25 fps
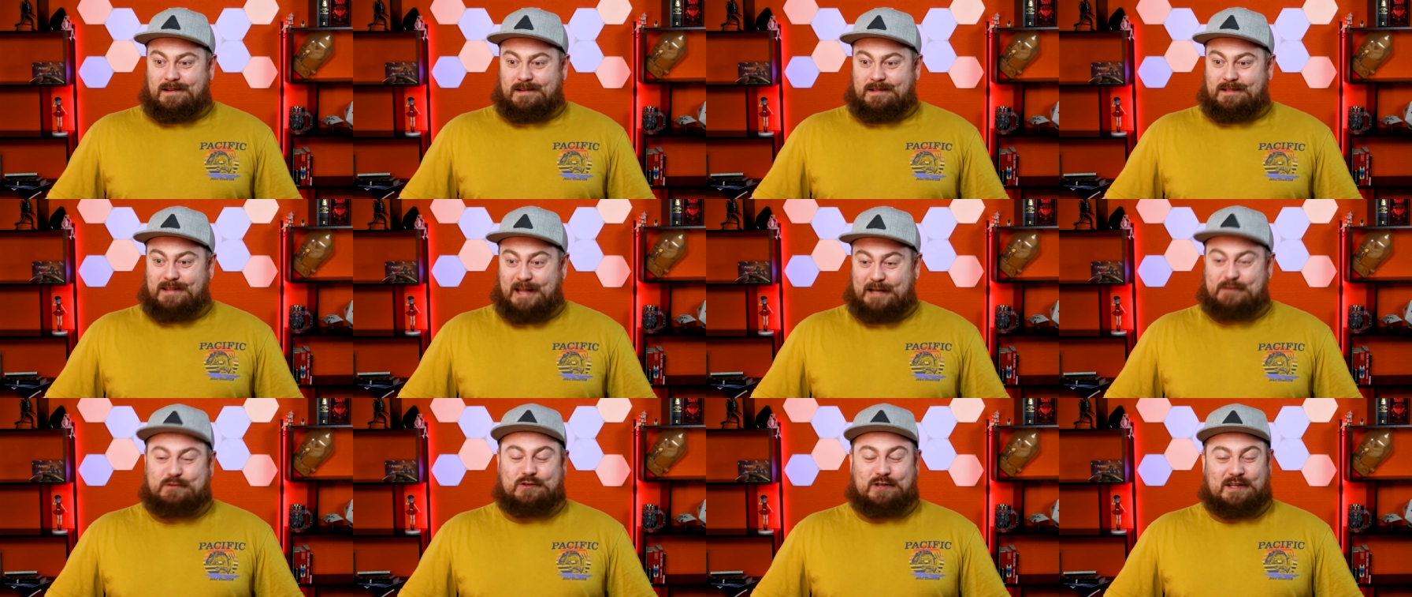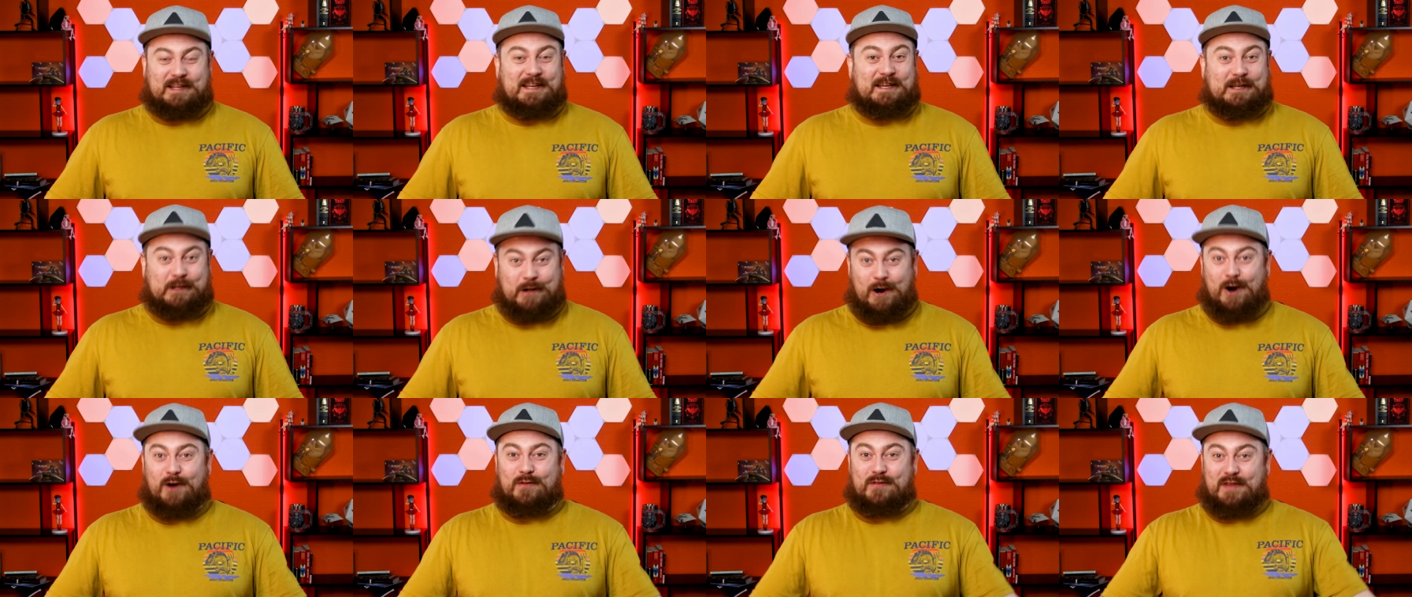literally
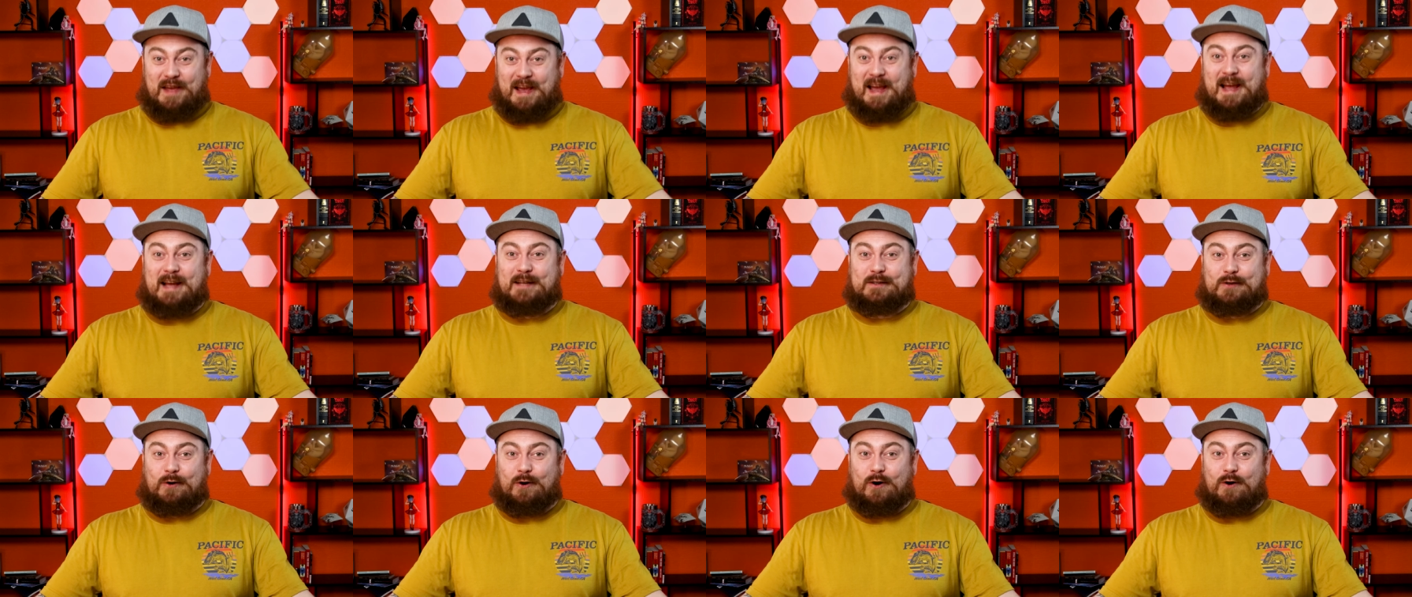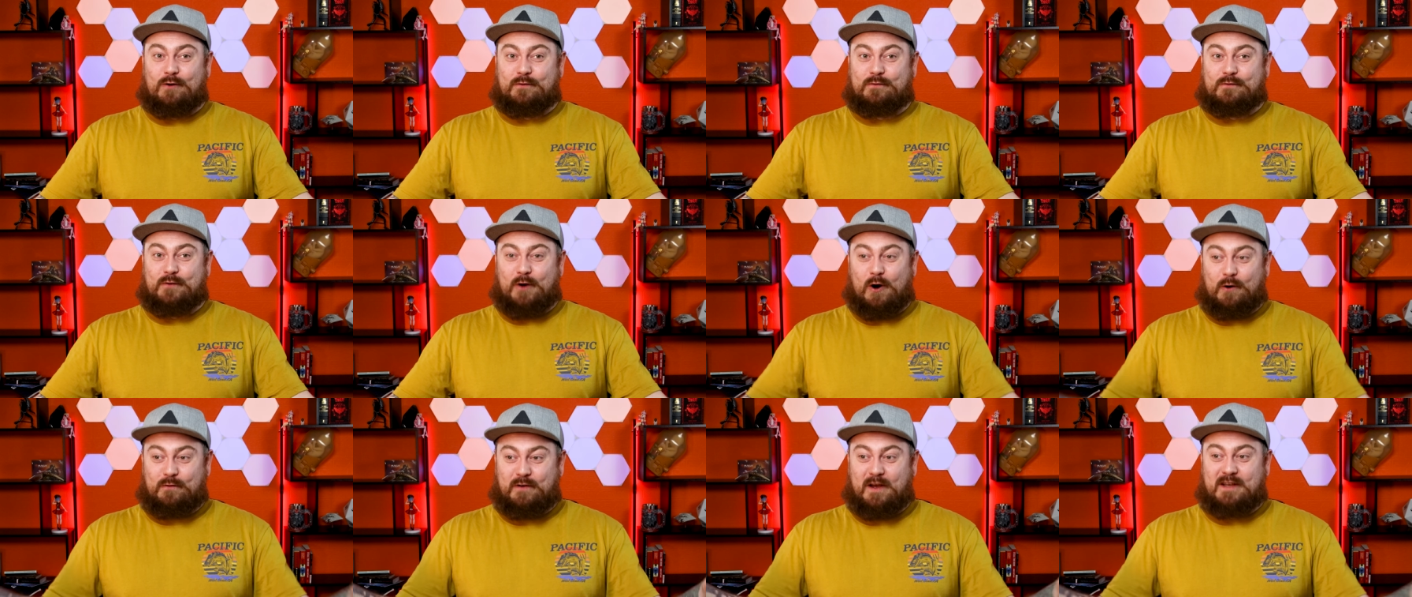cut the head off
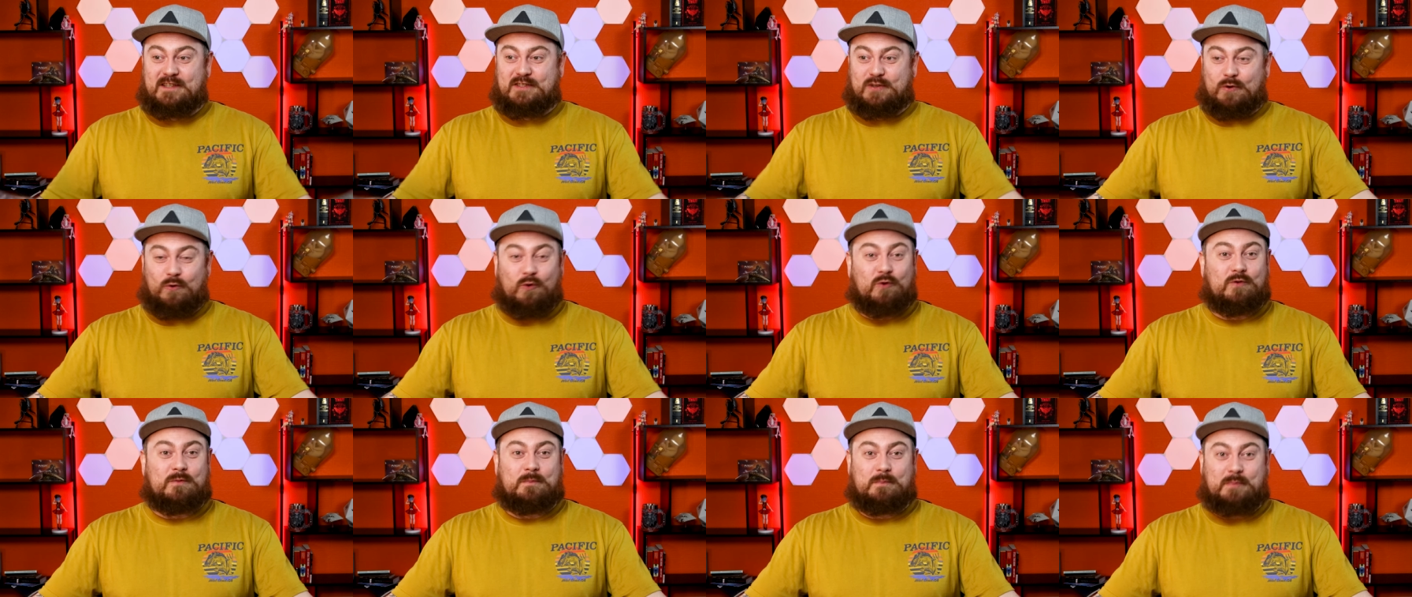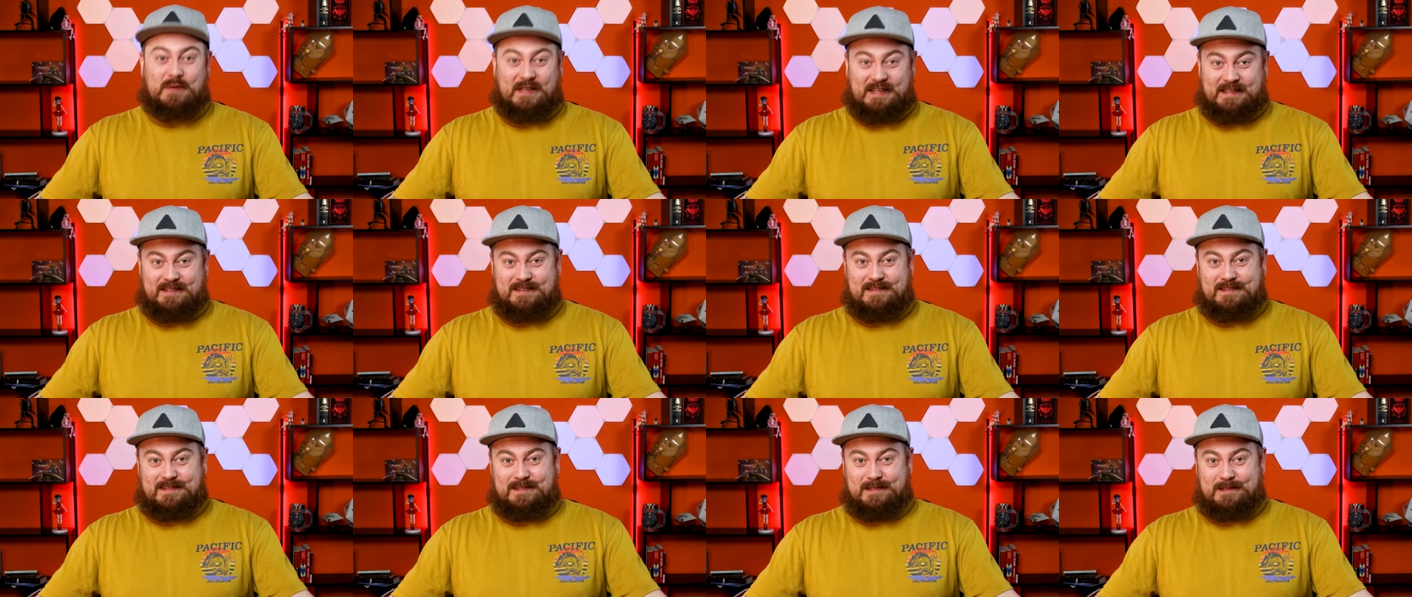of his own
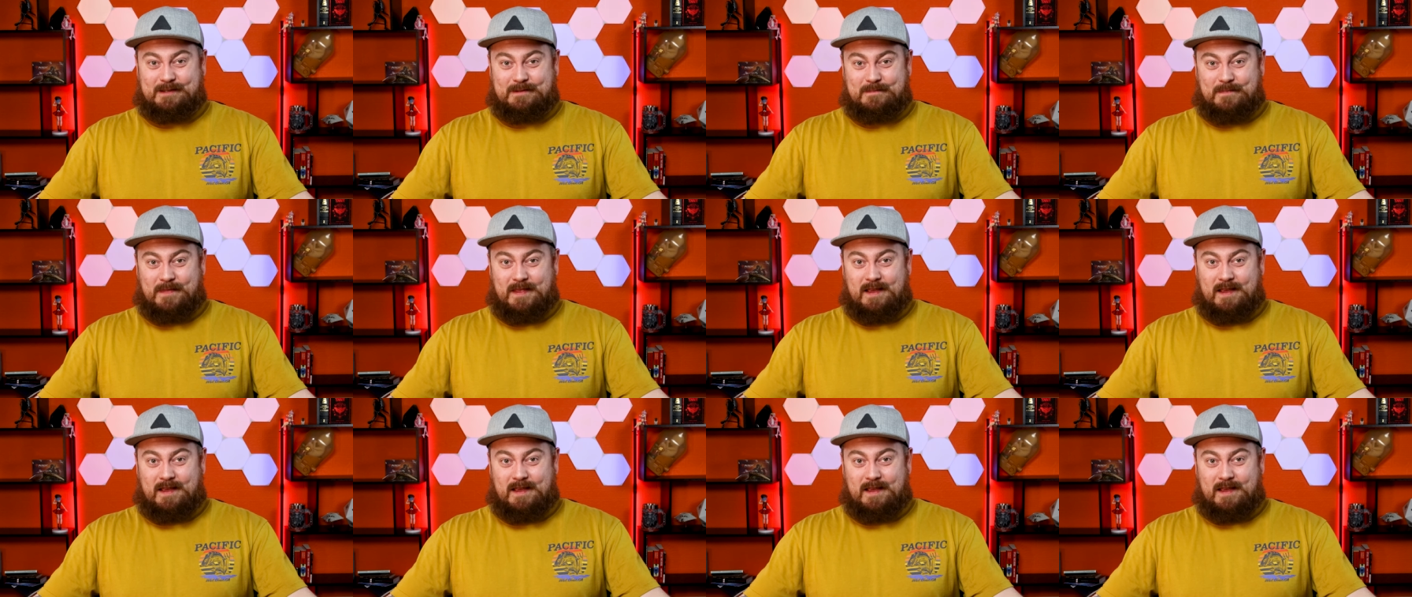beast,